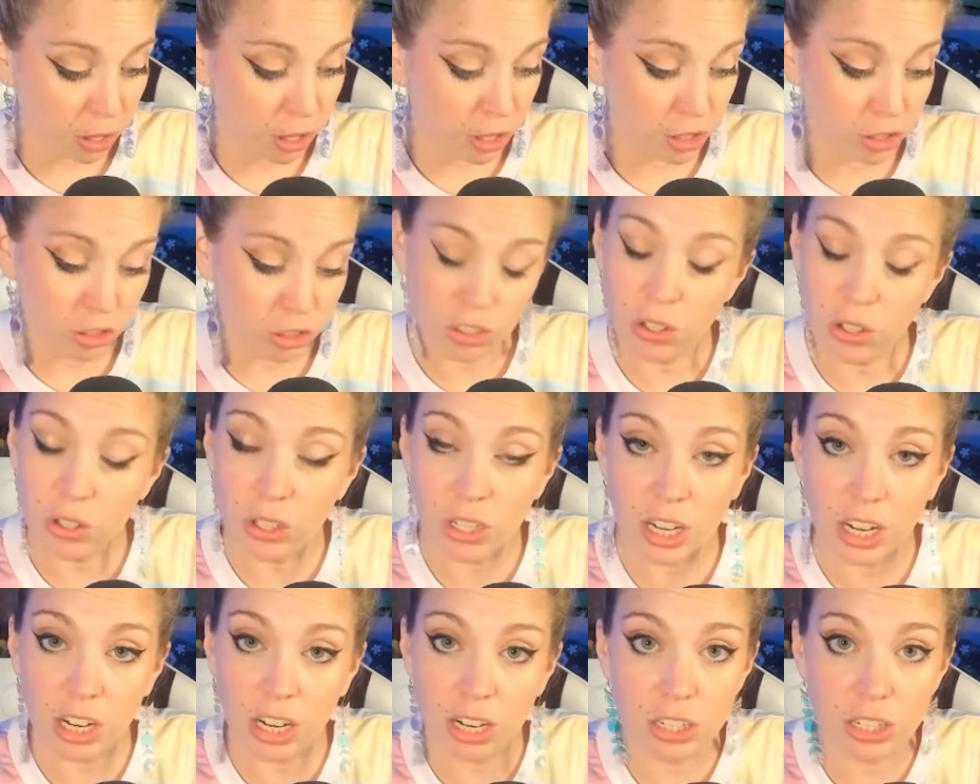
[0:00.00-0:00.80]
it's your
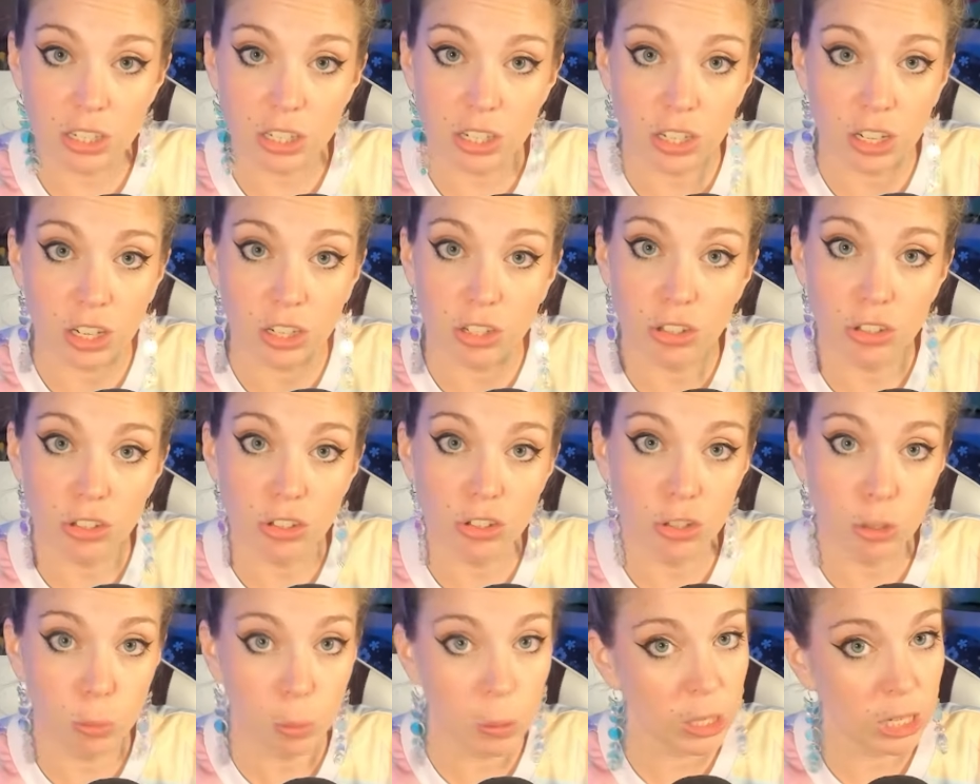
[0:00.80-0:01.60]
character that's
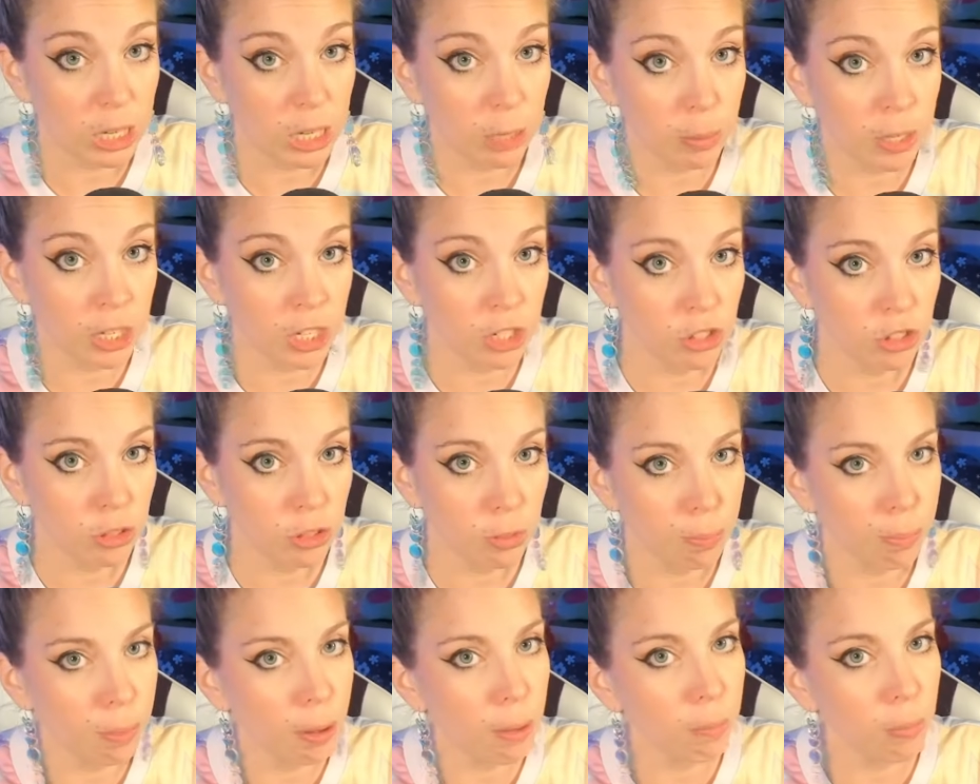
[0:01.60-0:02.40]
super damaged,
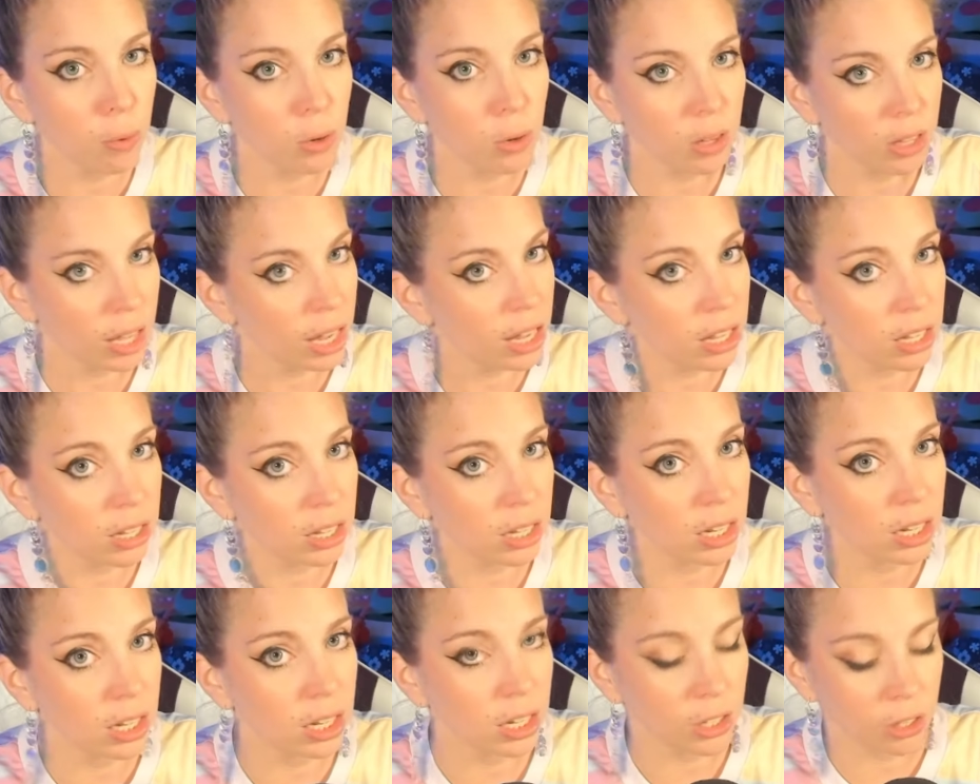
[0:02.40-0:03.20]
but more
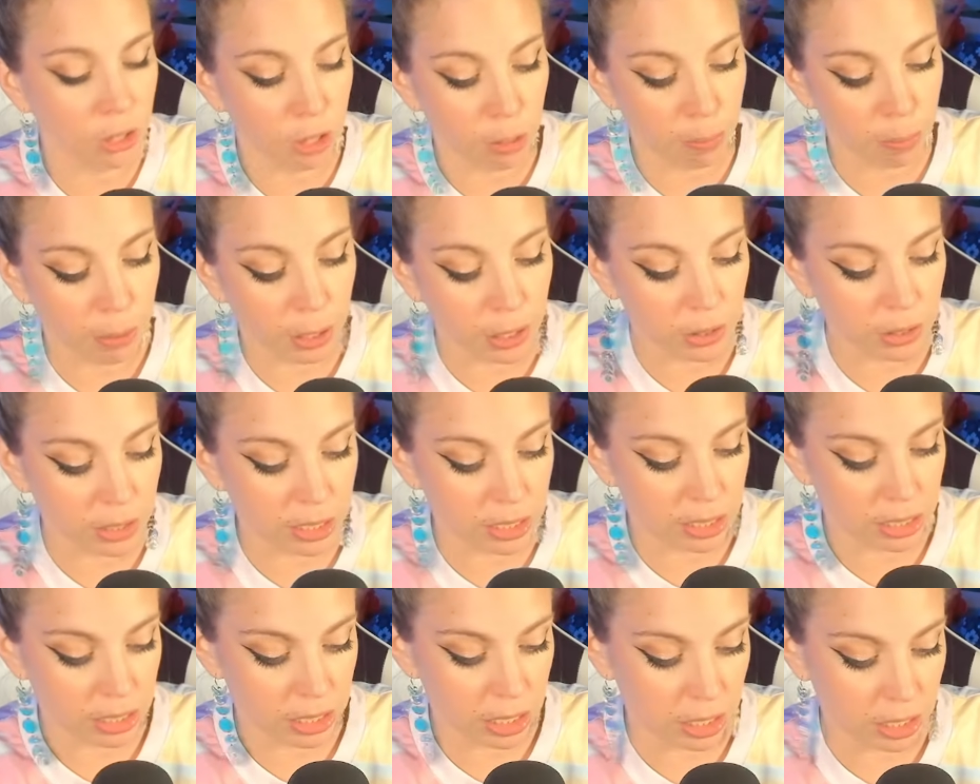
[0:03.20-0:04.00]
likely your
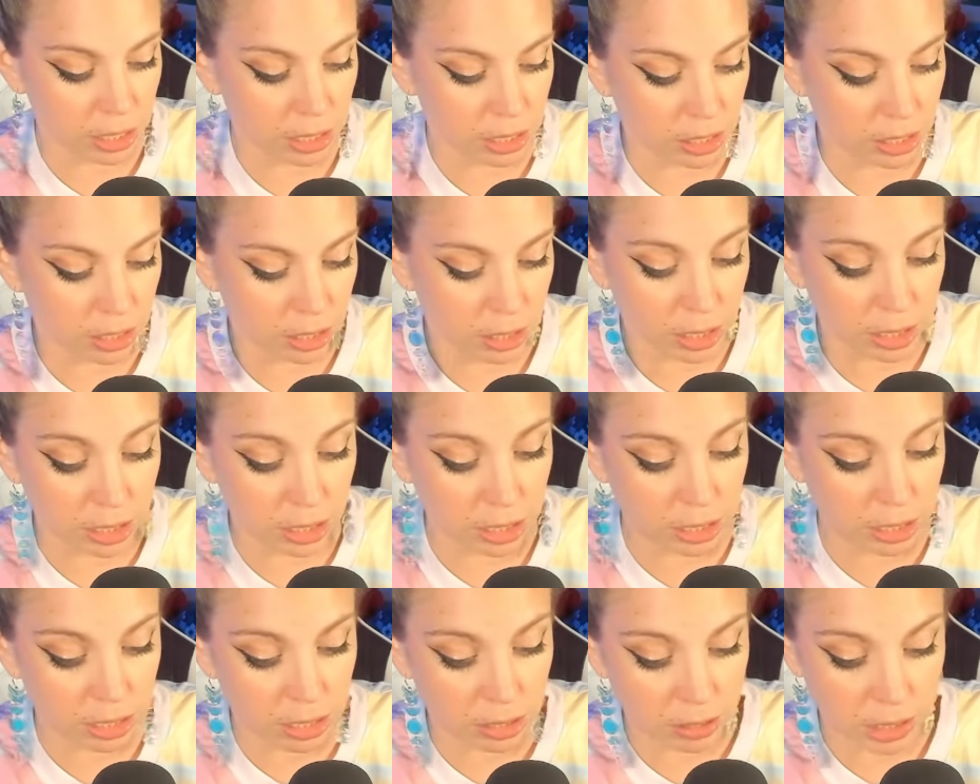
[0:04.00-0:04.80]
opponent's character
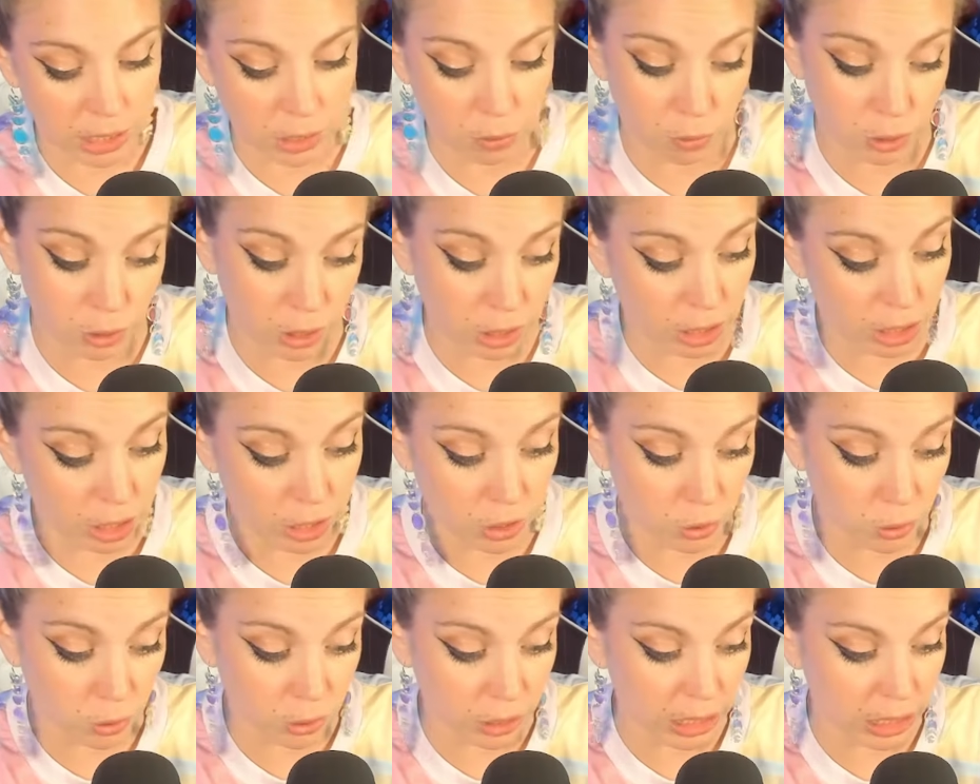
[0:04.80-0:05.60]
that's really
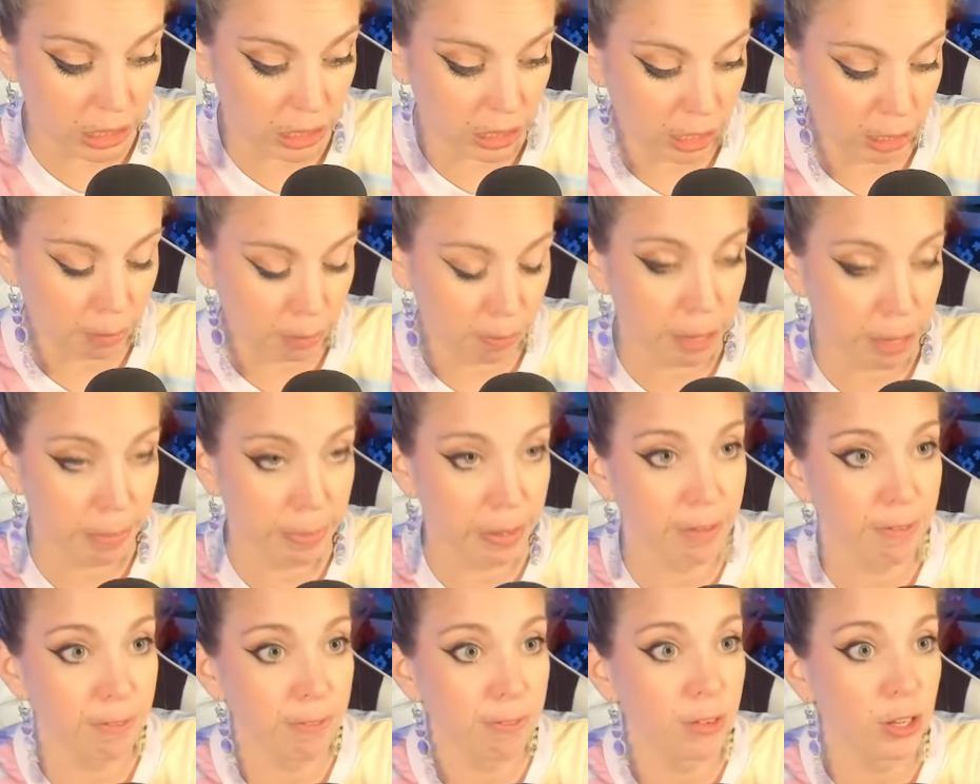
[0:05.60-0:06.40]
annoying. Like
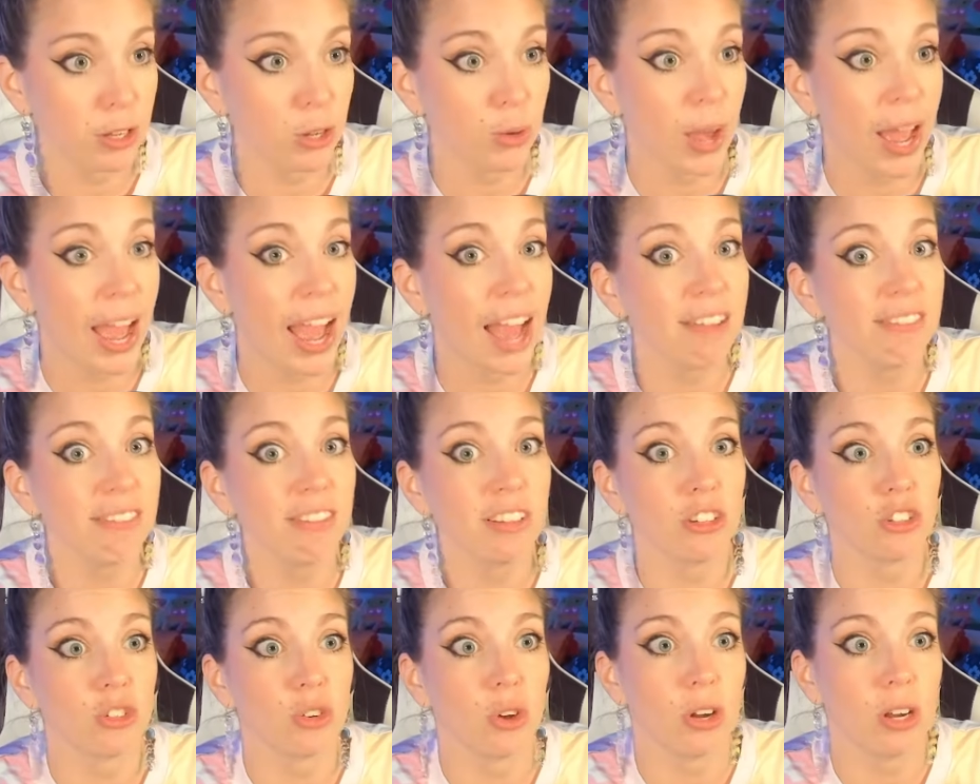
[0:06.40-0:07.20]
maybe if you
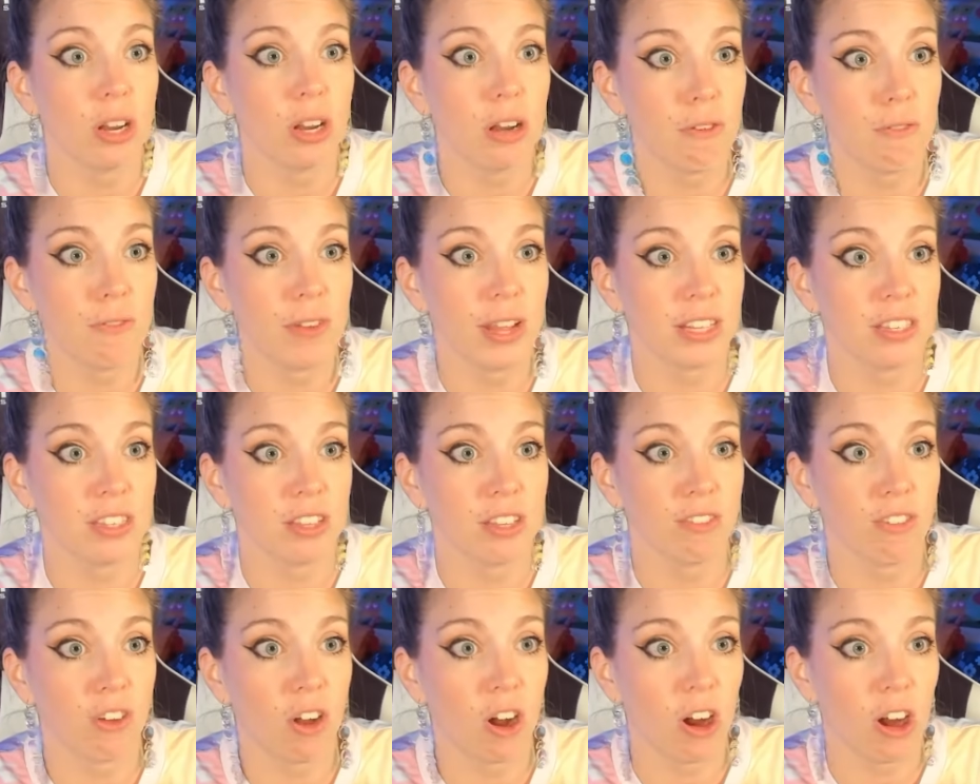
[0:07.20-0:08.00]
haven't drawn an
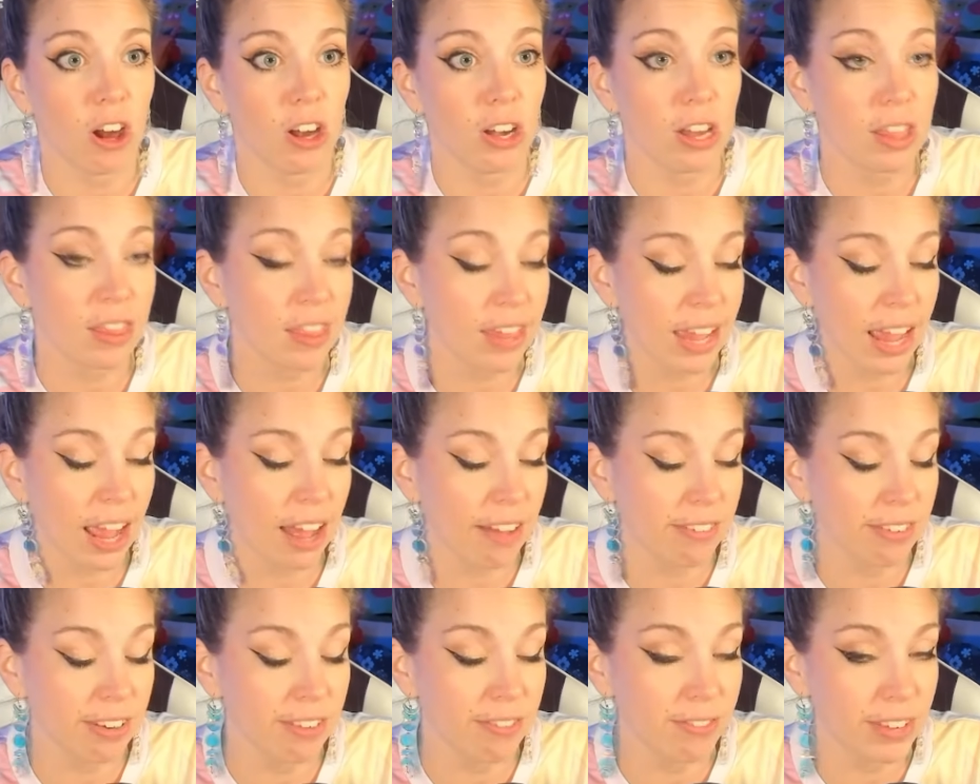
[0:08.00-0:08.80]
evasive card and they
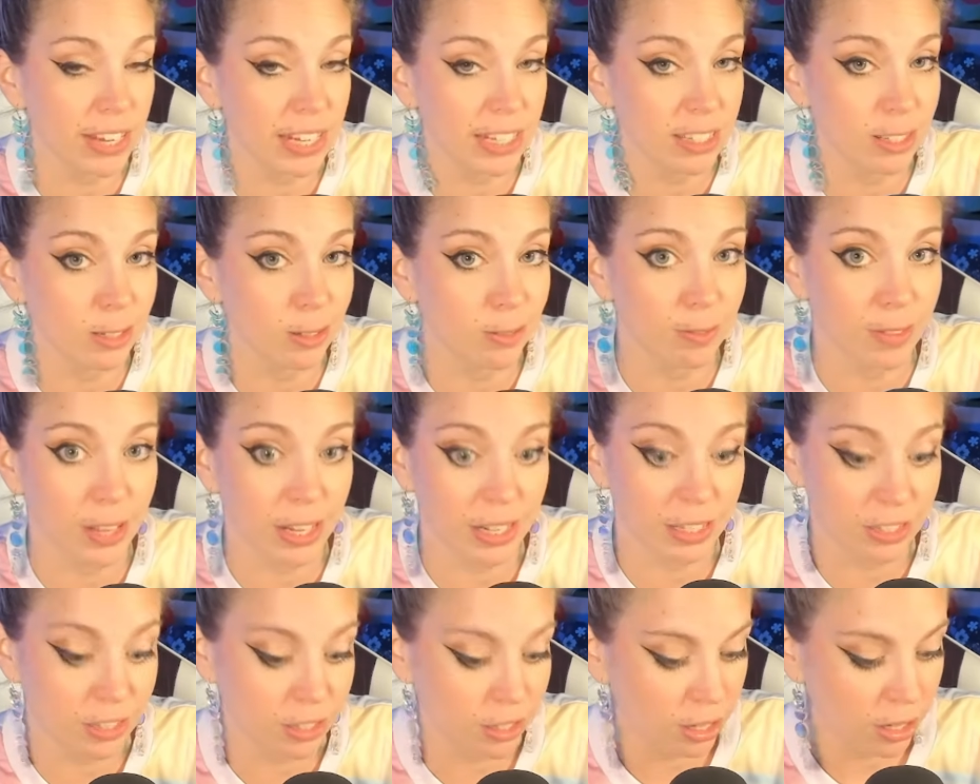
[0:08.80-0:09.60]
have an evasive
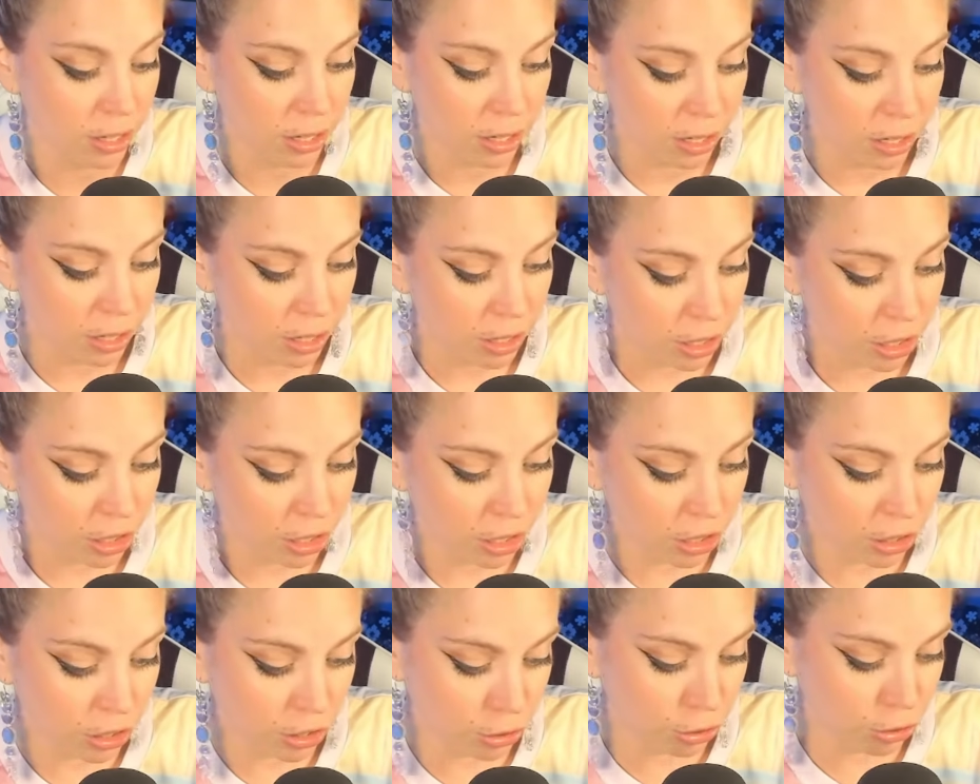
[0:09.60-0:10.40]
that's
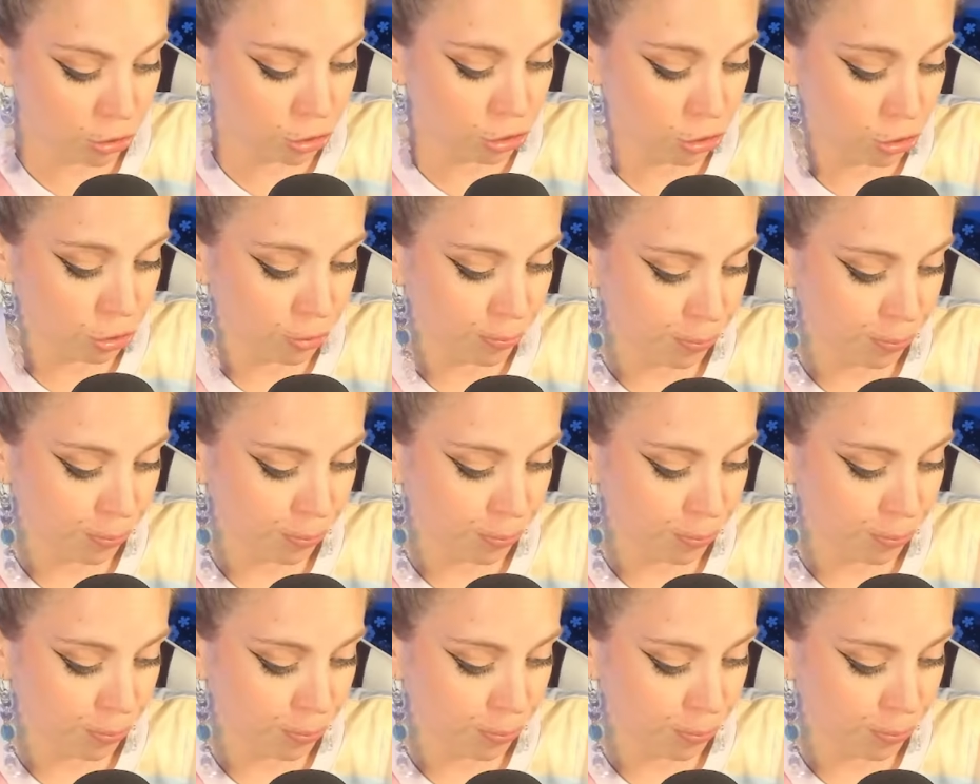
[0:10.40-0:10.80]
huge,